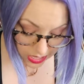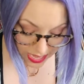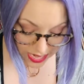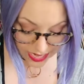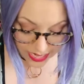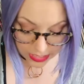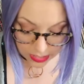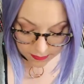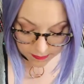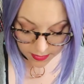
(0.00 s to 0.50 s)

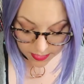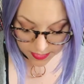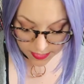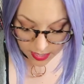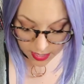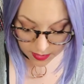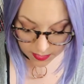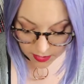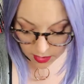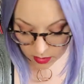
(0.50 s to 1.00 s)
kind of a
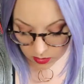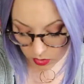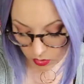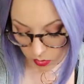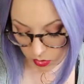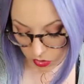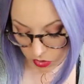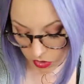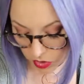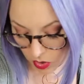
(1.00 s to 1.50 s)
thing. They
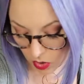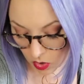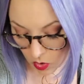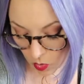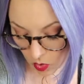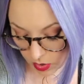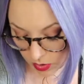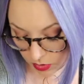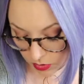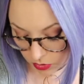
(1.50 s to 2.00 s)
do a show
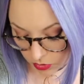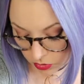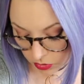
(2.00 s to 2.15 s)
1 or